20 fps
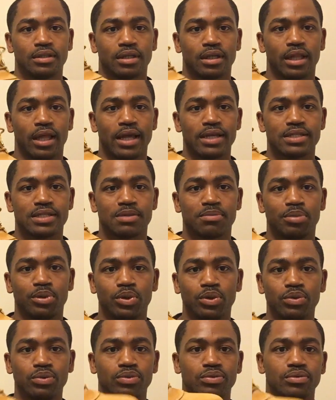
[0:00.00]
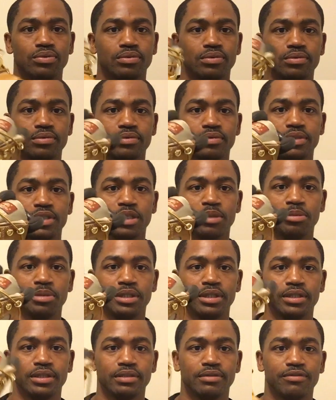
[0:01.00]
Classic boot,
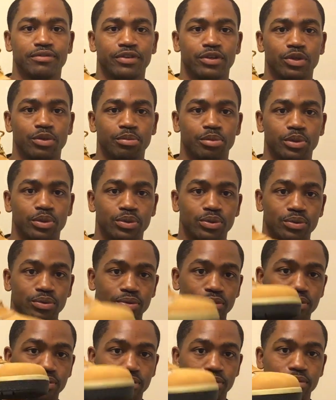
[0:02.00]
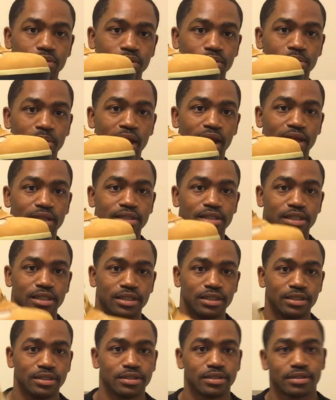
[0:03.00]
Timberland, Phil boot, Mac and
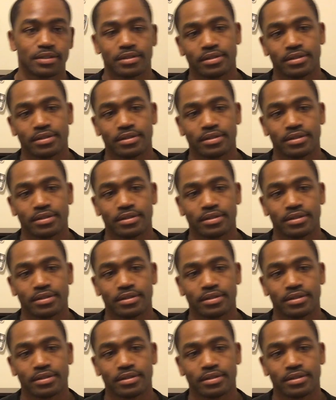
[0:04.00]
Cheese.